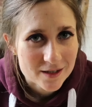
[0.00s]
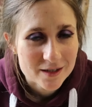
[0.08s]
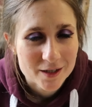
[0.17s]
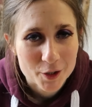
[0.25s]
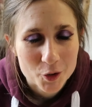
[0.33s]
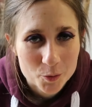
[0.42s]

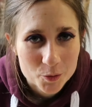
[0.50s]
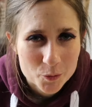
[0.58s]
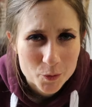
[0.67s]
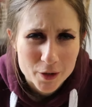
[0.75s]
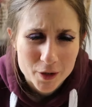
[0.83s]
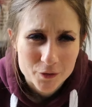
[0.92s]
I'd hoped to
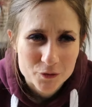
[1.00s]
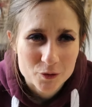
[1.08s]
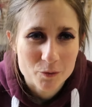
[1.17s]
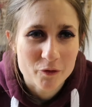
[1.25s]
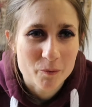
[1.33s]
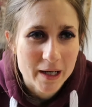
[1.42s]
work on
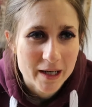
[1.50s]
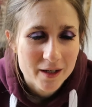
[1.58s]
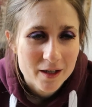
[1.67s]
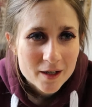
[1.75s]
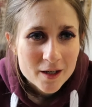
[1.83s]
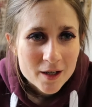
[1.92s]
some of my